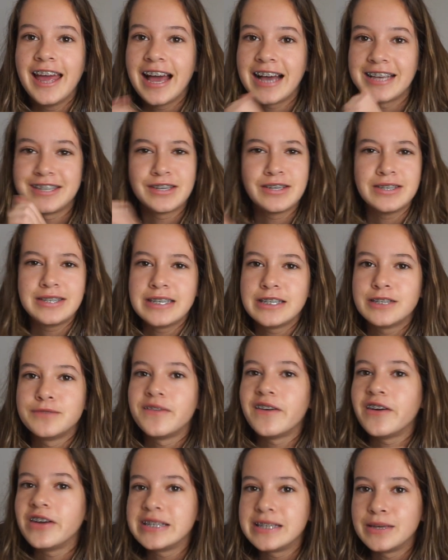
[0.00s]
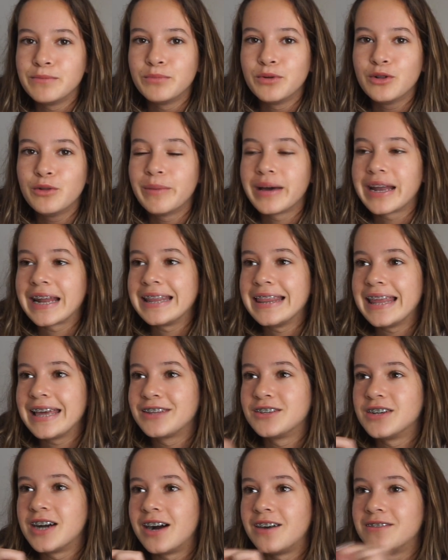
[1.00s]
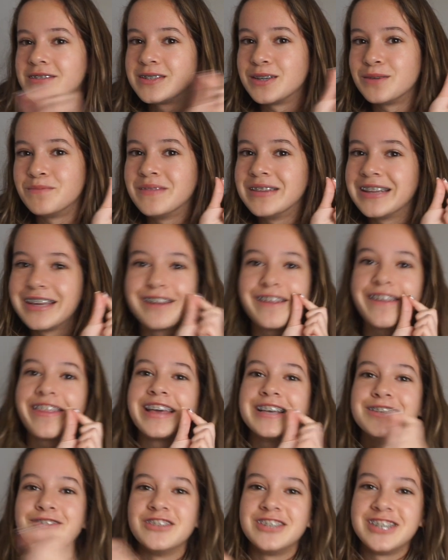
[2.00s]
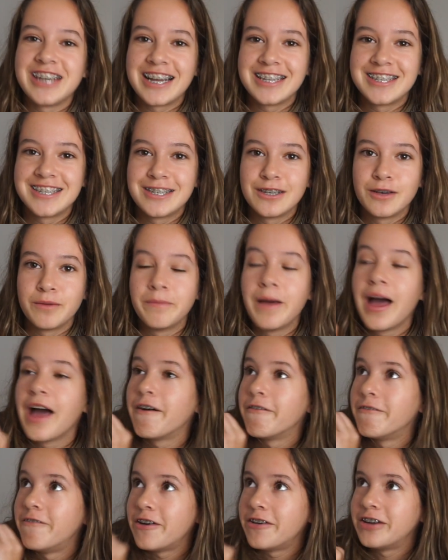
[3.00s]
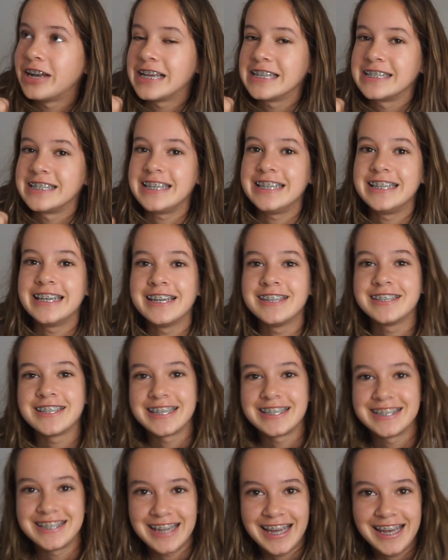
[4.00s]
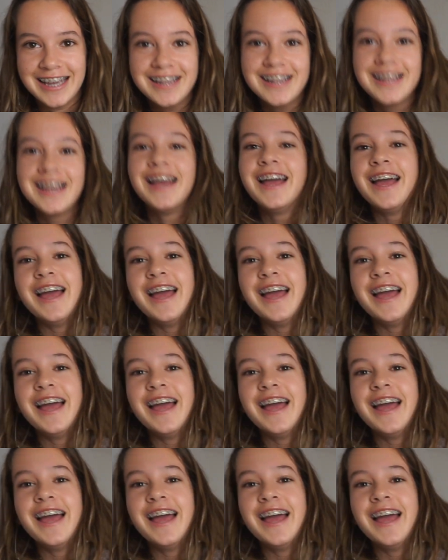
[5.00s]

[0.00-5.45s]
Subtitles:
As you can see, it's very simple, but I like to have some little things which add some very nice details and style.